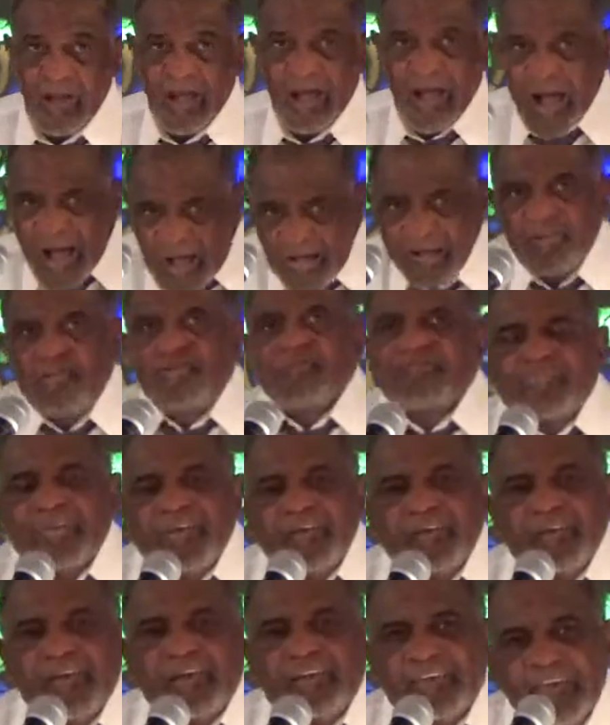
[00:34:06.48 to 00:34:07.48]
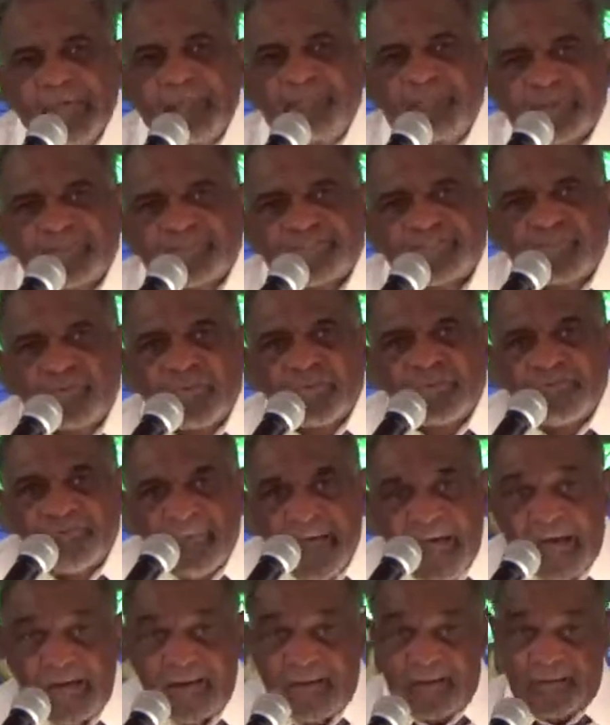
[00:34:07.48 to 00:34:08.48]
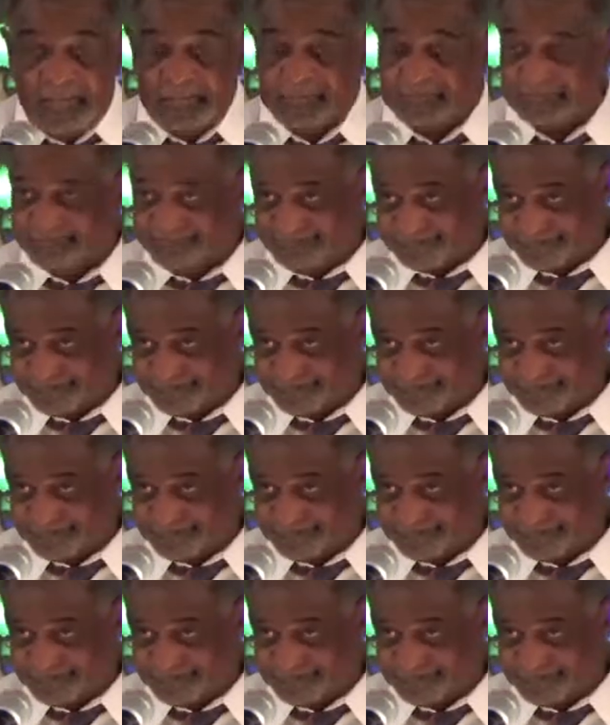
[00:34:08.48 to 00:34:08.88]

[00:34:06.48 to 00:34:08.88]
How do you think they keep us so divided?